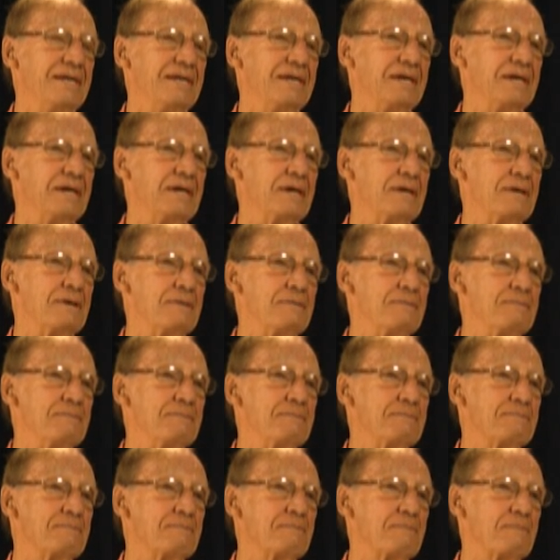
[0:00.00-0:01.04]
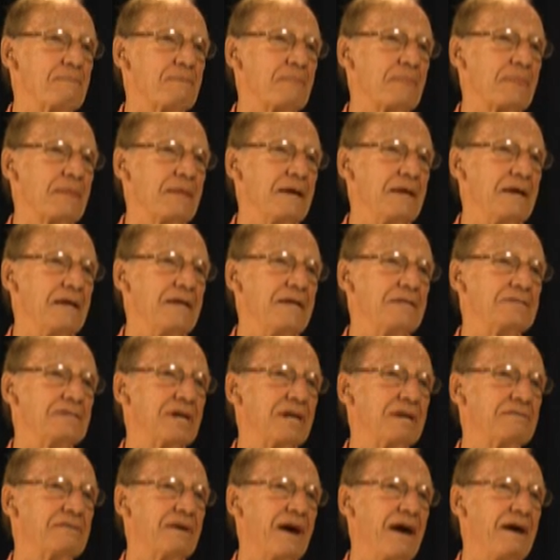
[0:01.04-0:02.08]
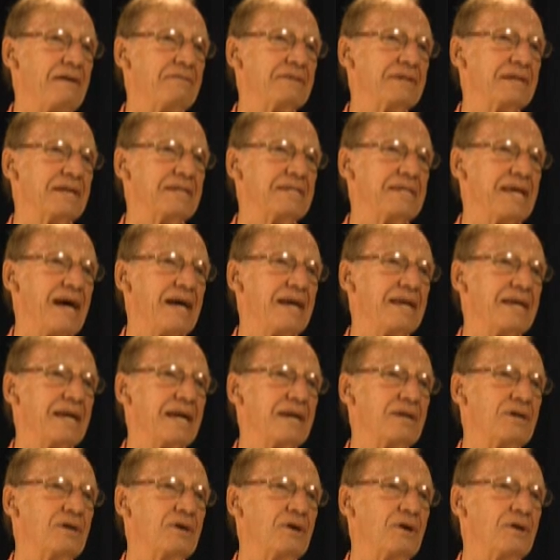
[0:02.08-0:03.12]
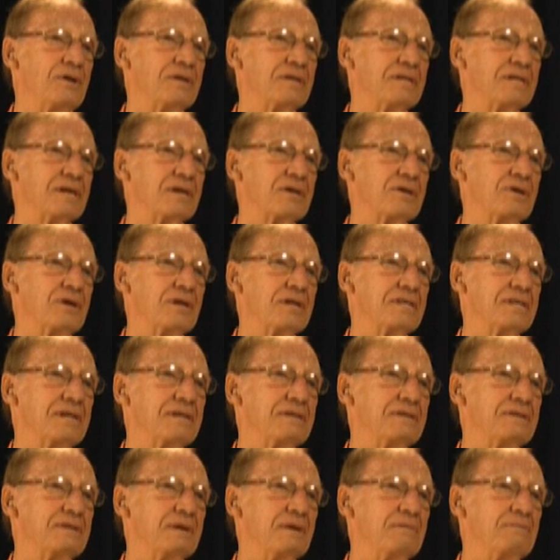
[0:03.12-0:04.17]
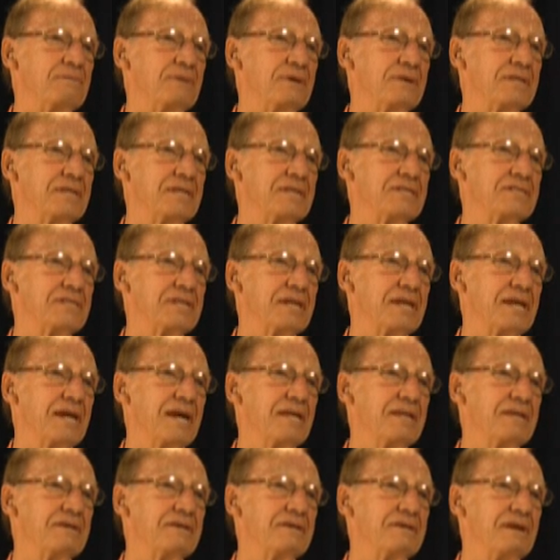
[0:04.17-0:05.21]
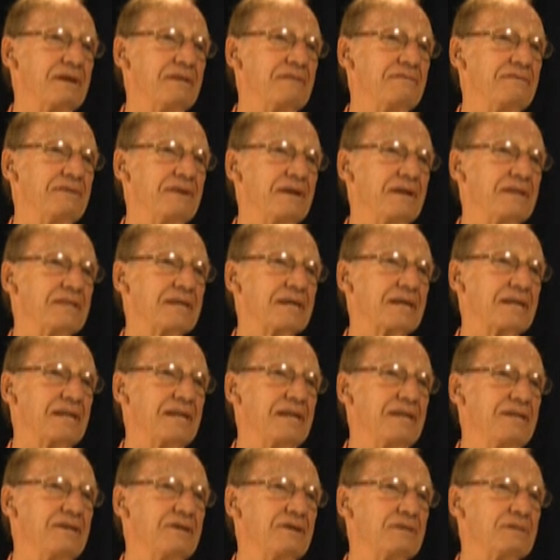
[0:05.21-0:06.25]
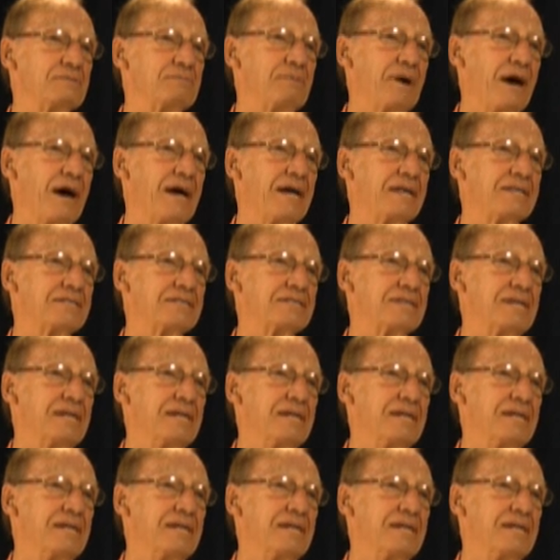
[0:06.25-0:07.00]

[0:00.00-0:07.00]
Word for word: Um, and he said, if I ever get down and get a hold of the cook that uh, put this together and failed to clean those pots,